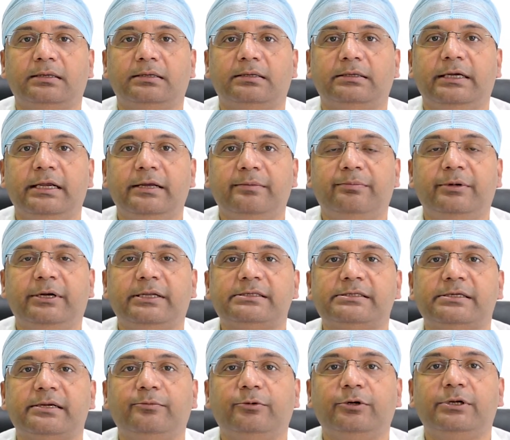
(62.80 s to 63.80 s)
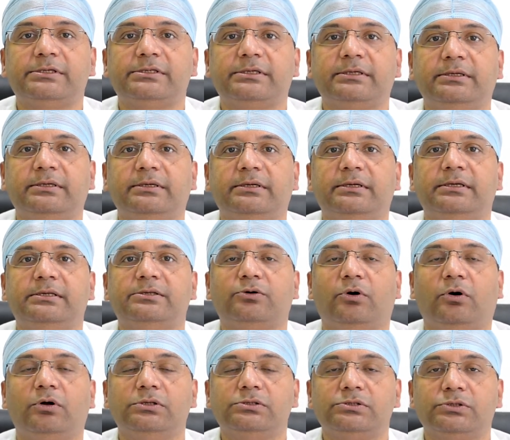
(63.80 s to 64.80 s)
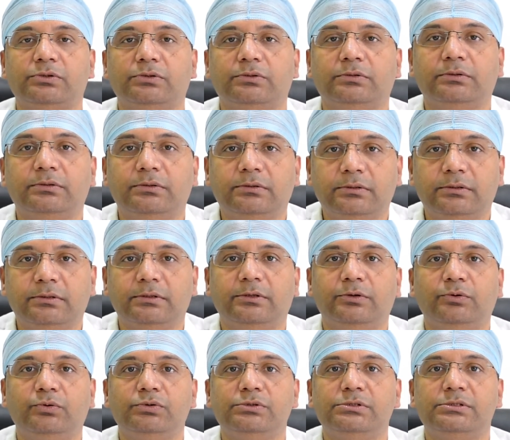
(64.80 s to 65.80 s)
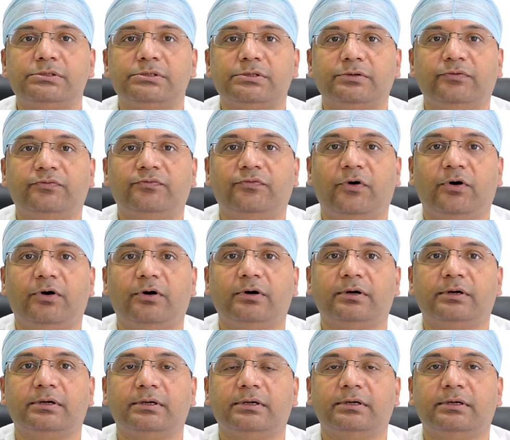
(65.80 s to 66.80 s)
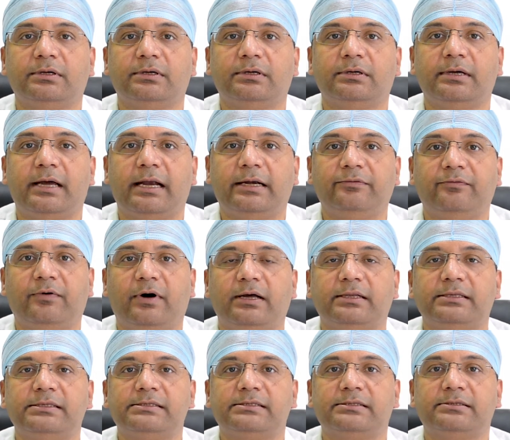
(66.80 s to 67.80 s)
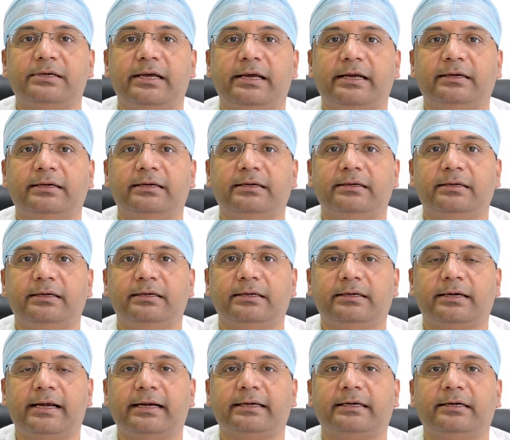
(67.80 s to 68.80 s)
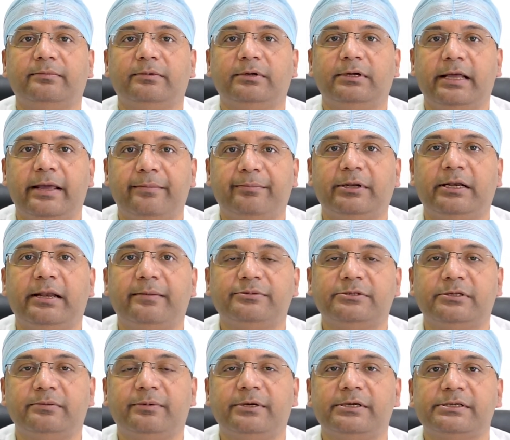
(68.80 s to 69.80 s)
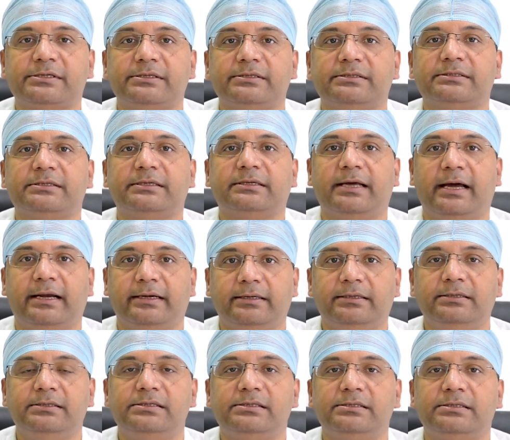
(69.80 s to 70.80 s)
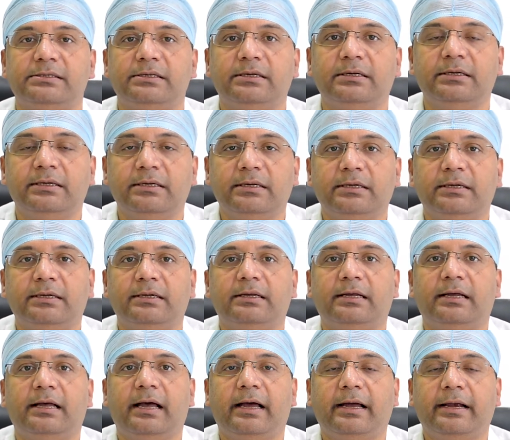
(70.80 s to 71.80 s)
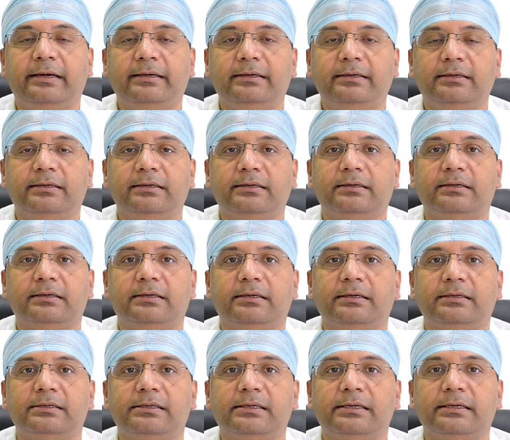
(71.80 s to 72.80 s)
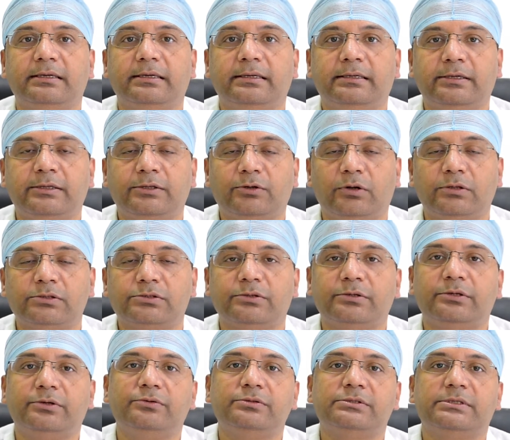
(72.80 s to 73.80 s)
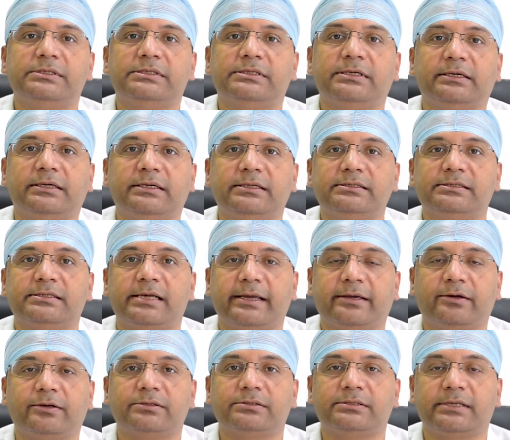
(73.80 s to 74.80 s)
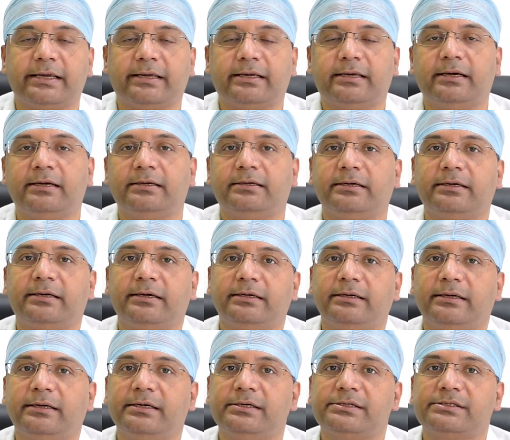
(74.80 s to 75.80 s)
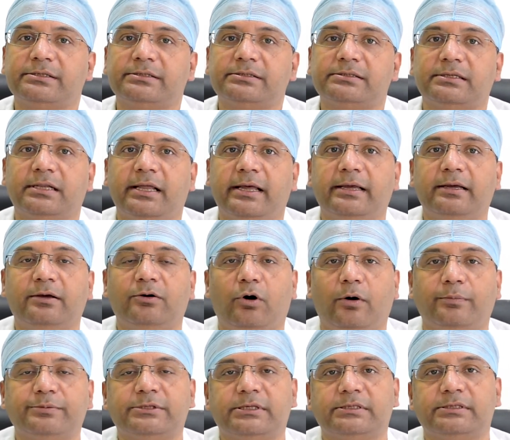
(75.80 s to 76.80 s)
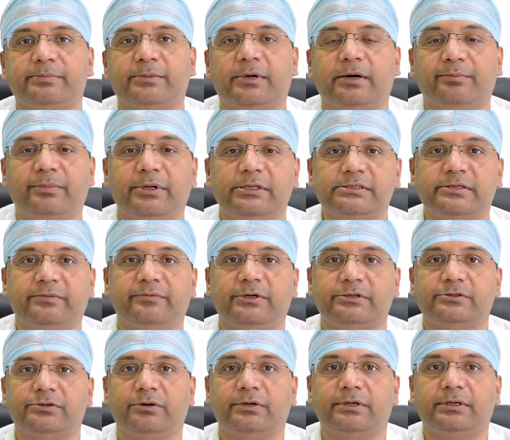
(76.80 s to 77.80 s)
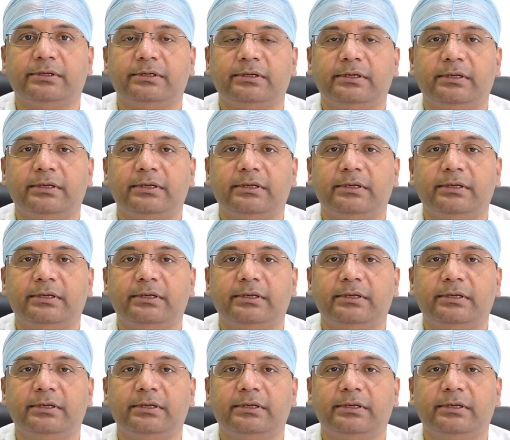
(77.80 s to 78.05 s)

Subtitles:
Deep brain stimulation is also used for advanced and intractable epilepsy patients in adults, and it is also used in certain psychiatric indications like obsessive compulsive disorder.